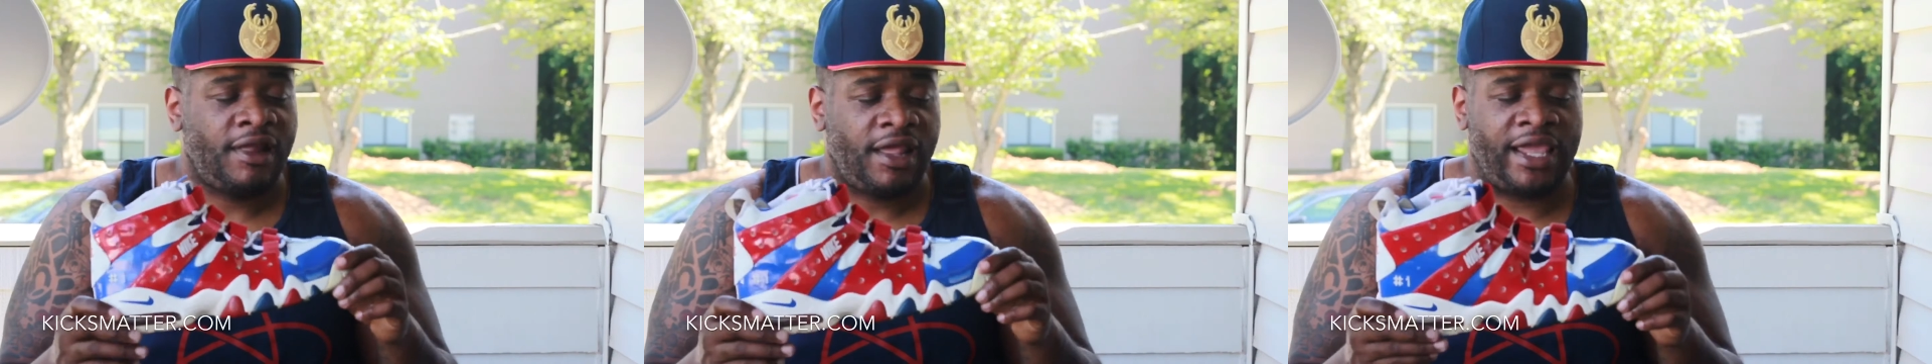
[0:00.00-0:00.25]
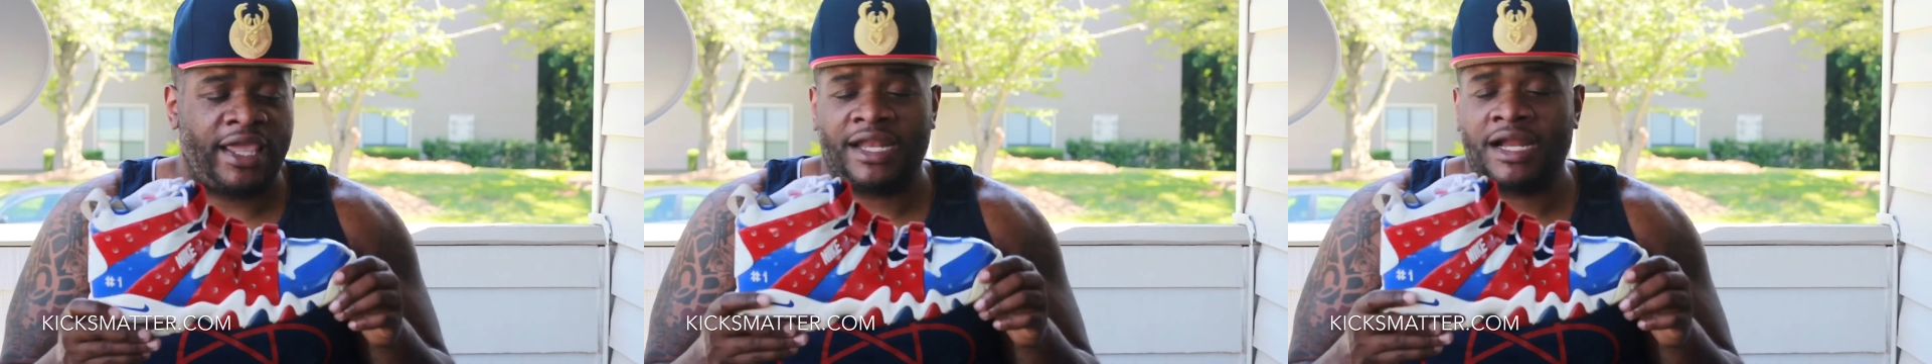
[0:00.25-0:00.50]

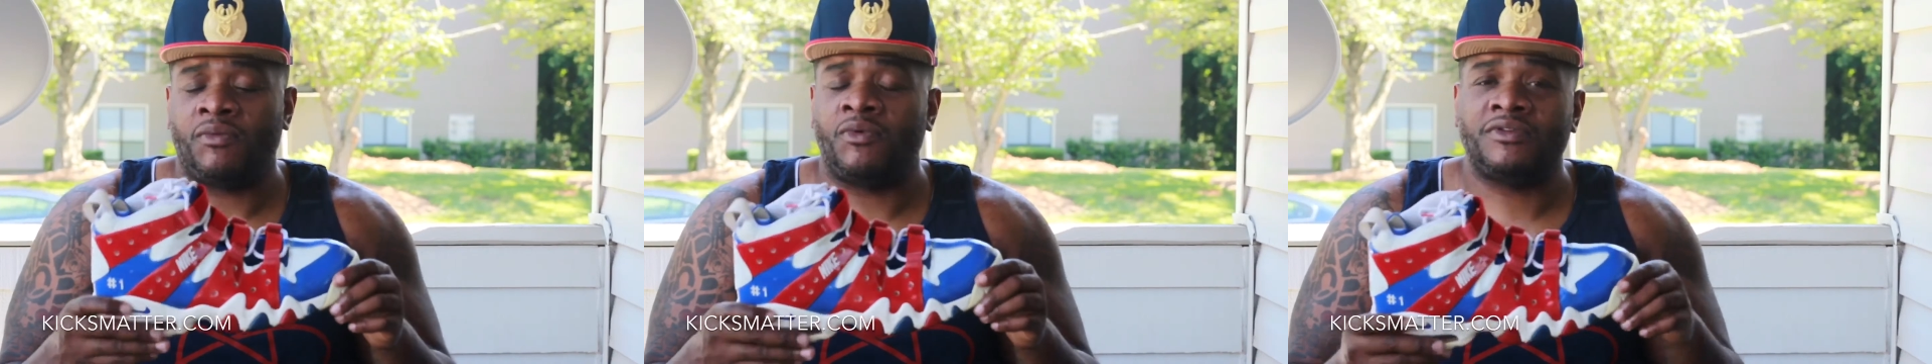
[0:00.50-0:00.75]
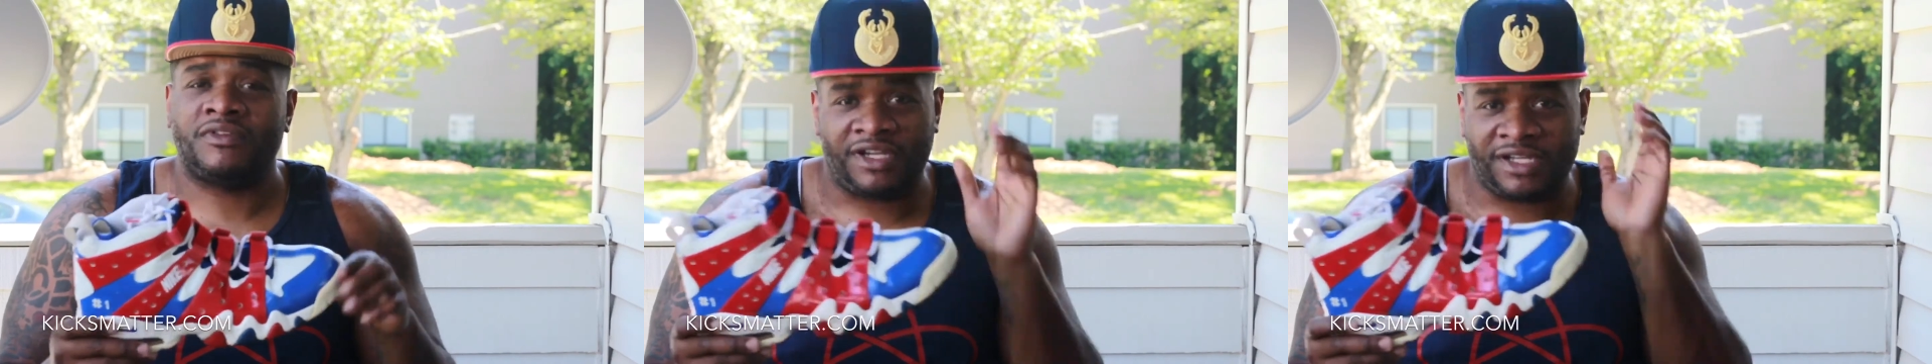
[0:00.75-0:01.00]
And I
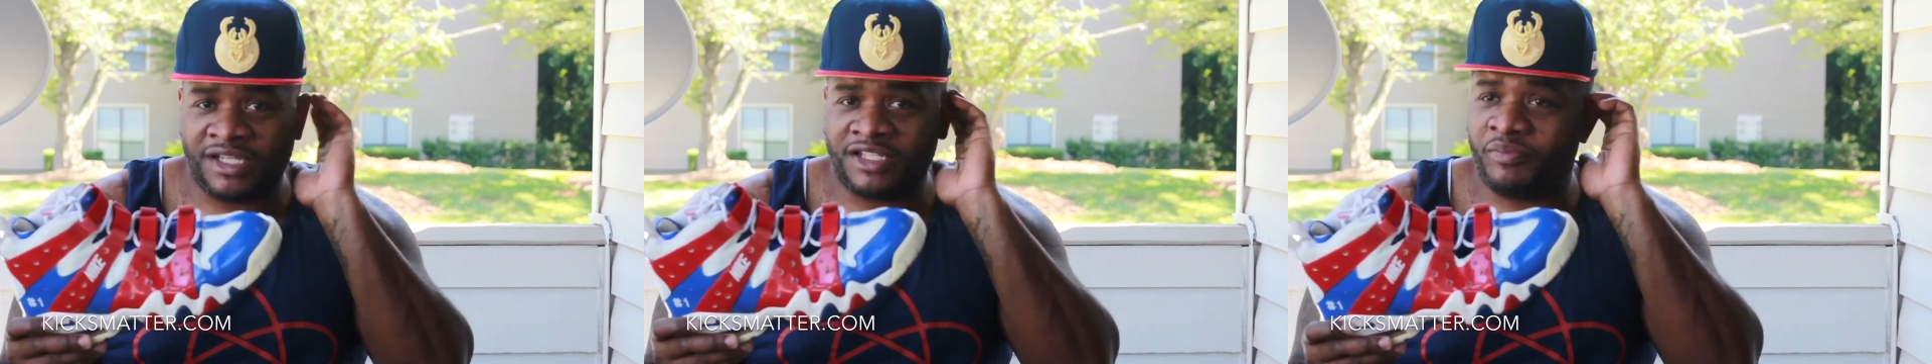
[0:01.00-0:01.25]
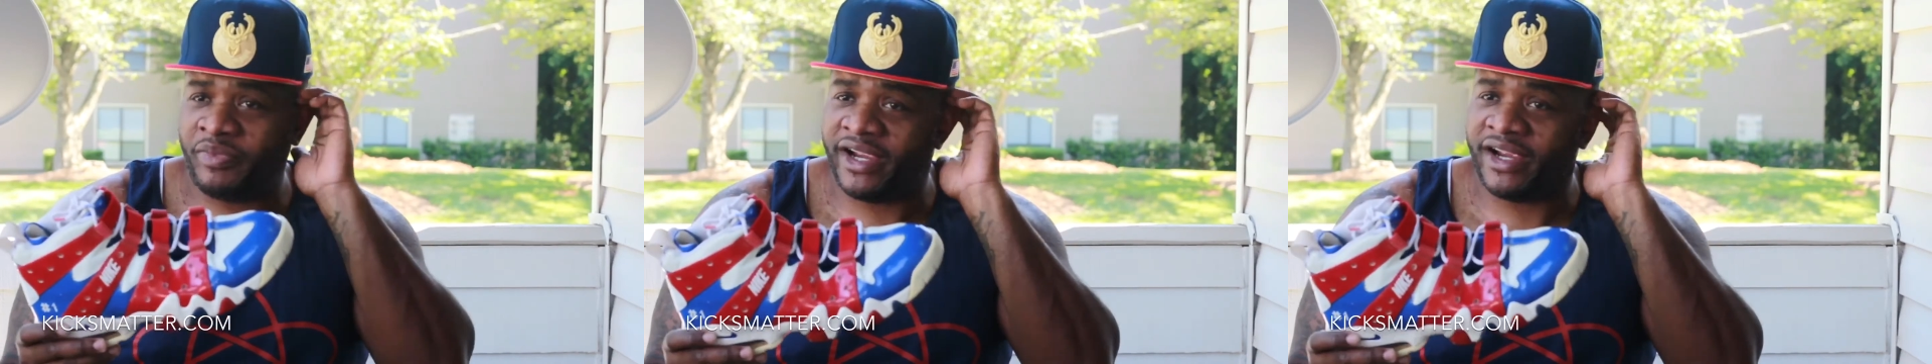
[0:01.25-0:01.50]
want another
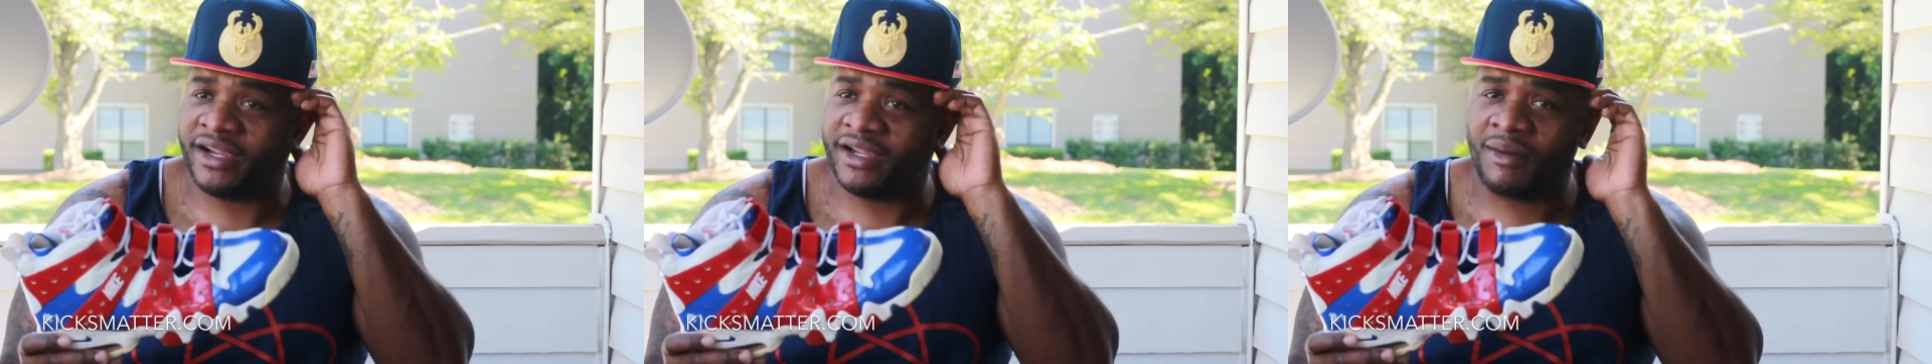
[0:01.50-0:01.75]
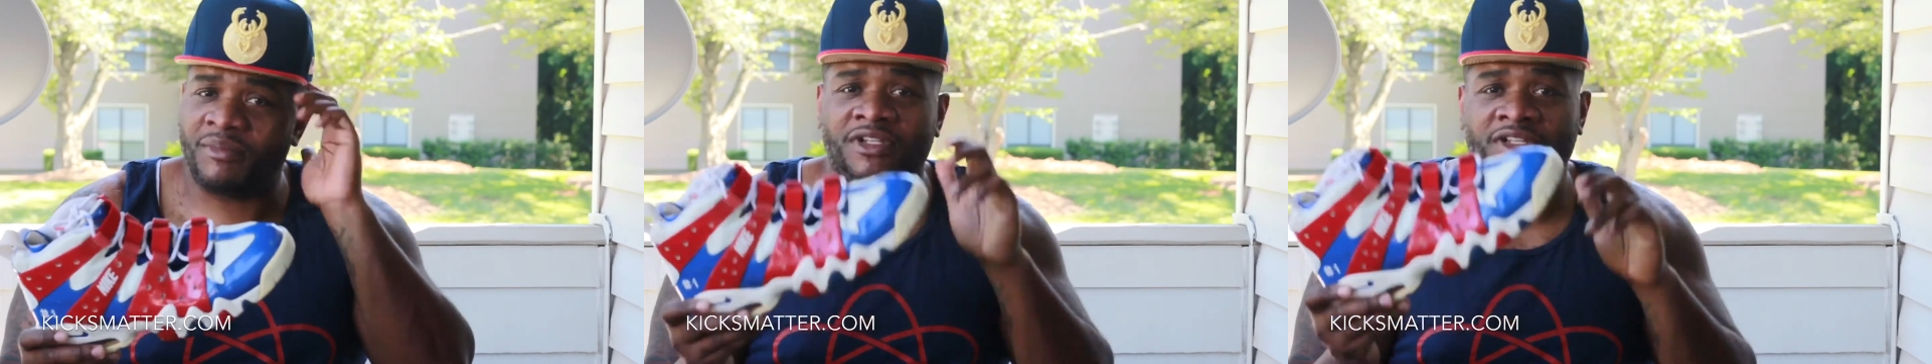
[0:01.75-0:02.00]
pair.
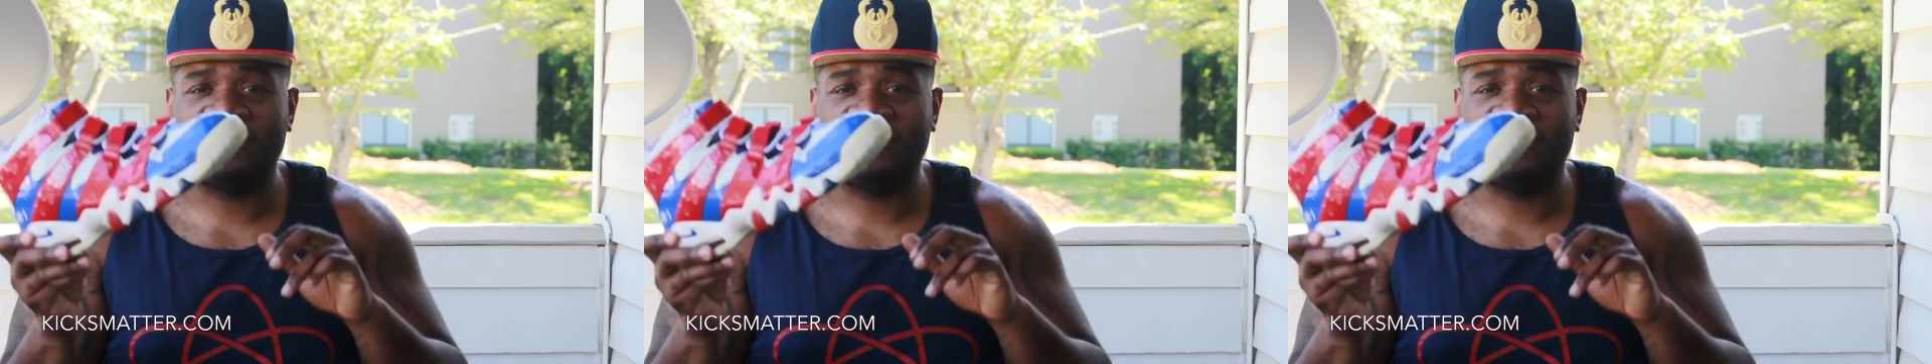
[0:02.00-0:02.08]
I'm gonna